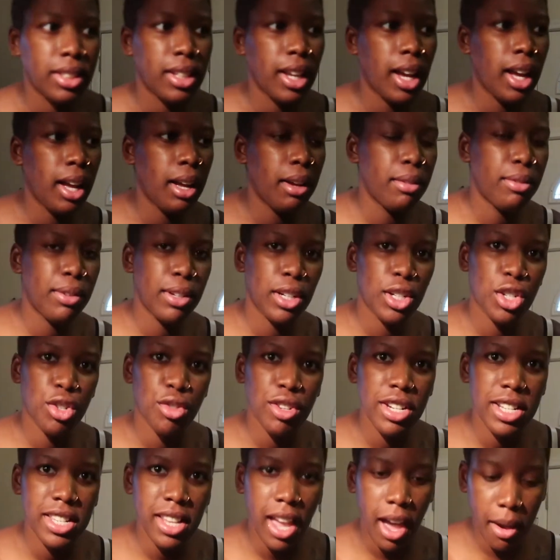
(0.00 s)
uh, for the
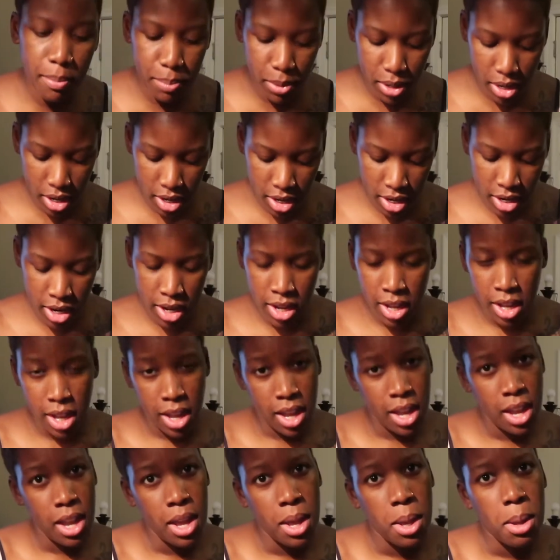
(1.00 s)
tree topper.
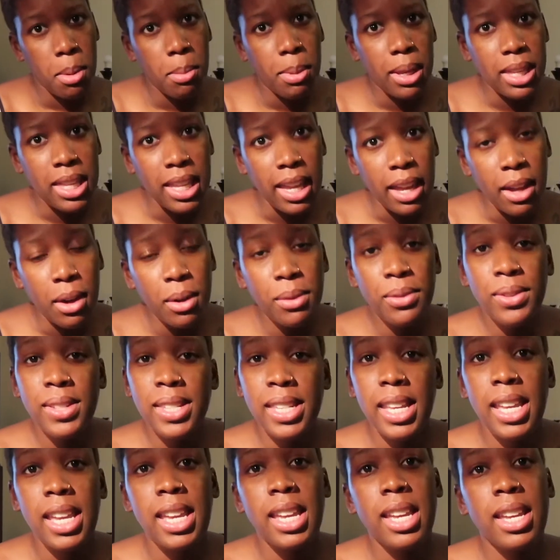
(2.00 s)
But the elf
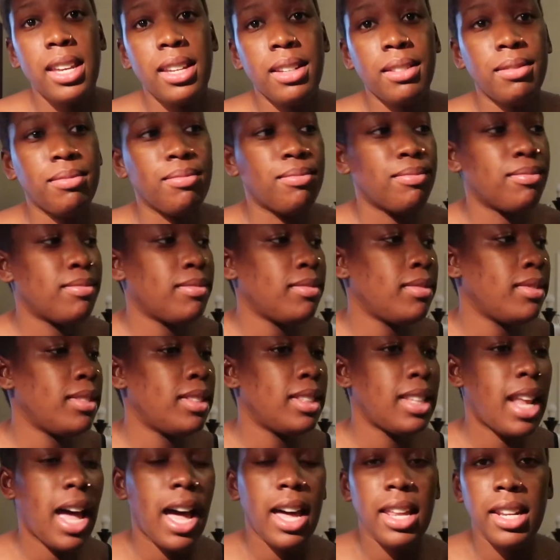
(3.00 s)
said,
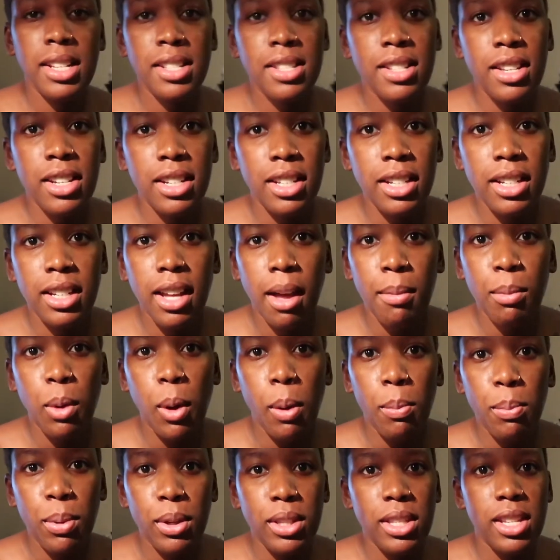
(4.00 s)
nah, it's good. I'm
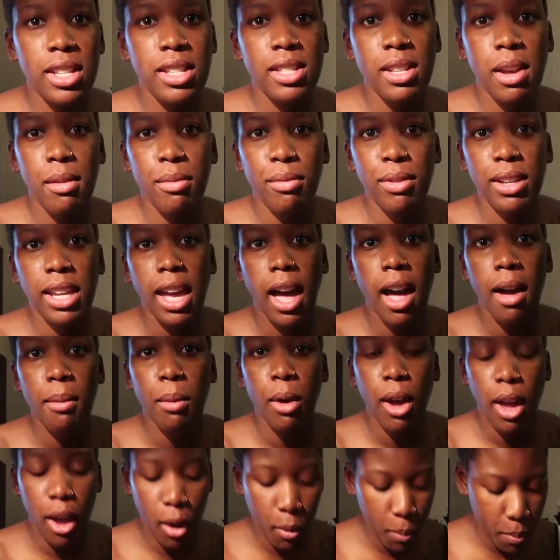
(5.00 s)
gonna put this up for y'all. I'm
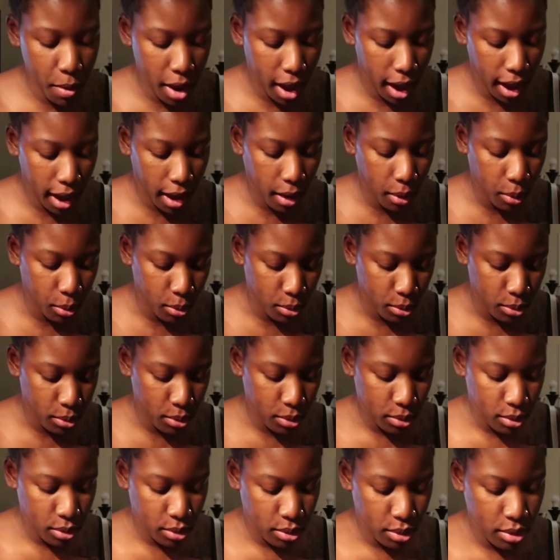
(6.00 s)
gonna help y'all out.
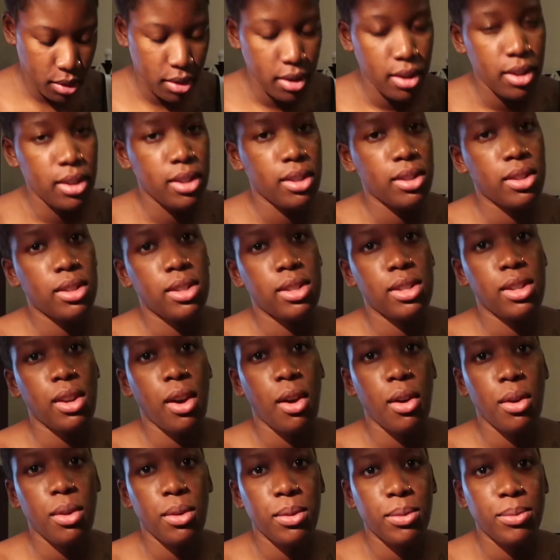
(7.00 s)
So
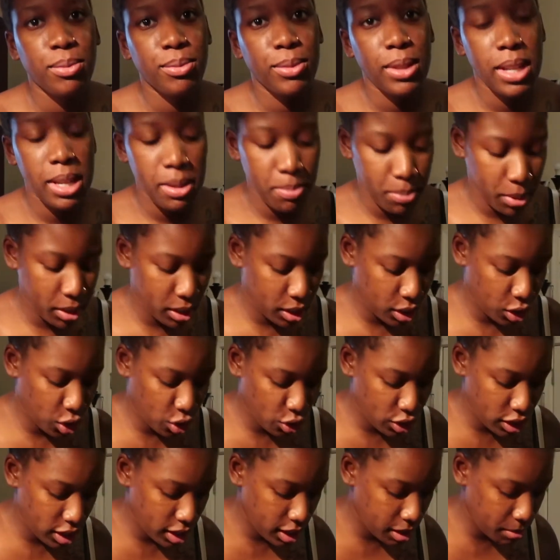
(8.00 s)
he put the
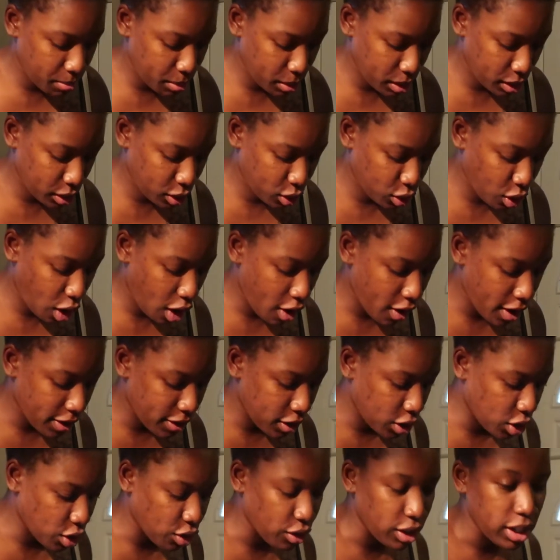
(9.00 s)
tree, he put the star
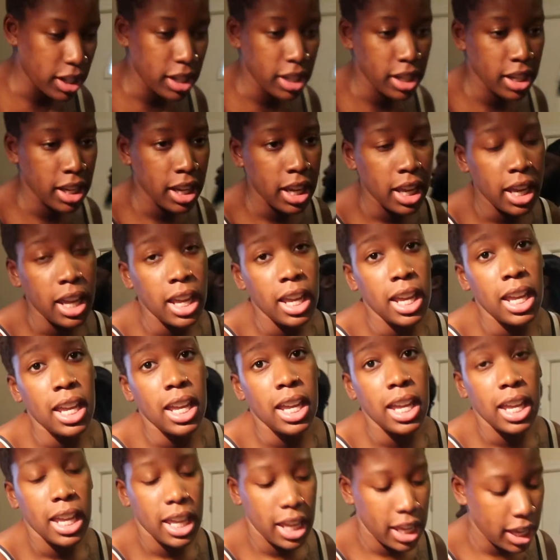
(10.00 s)
on the tree
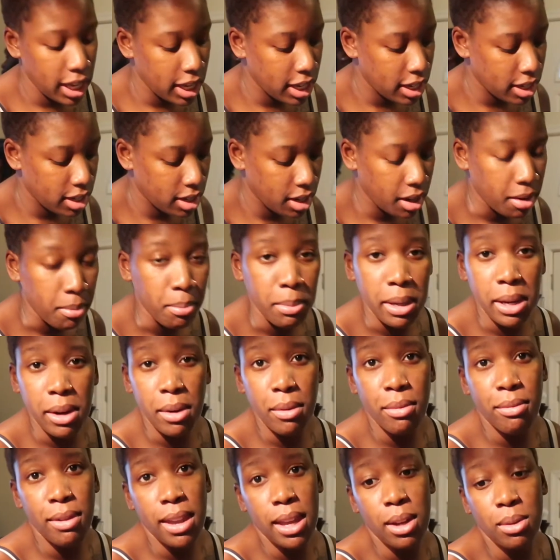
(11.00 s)
and
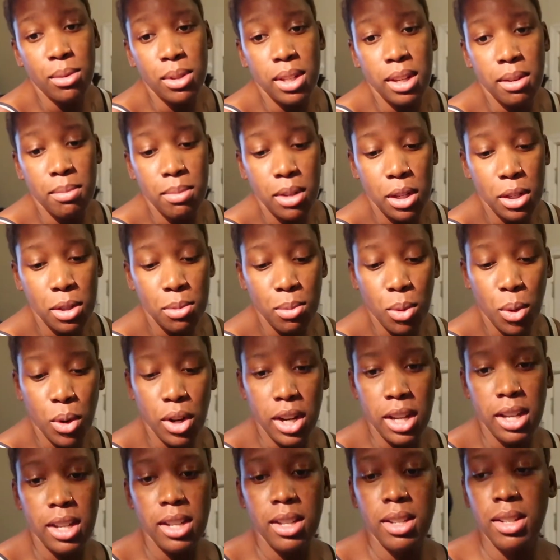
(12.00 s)
Amir found him this
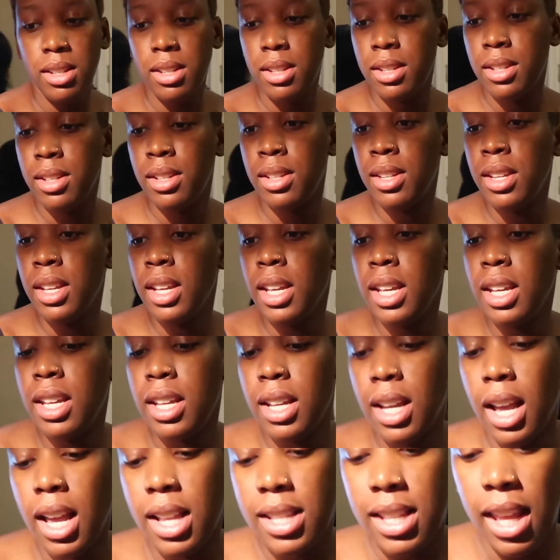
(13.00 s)
morning
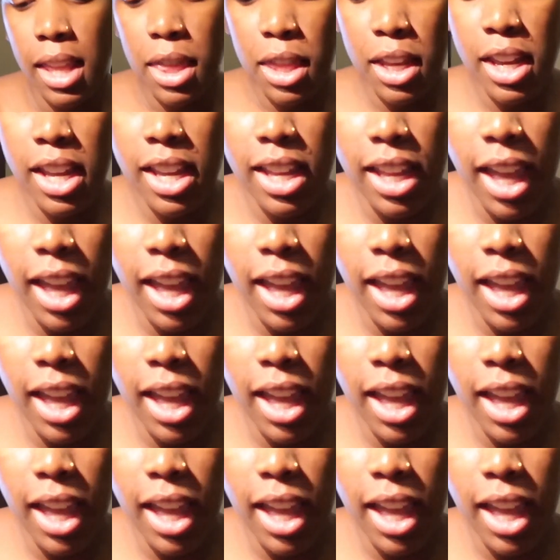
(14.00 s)
because I think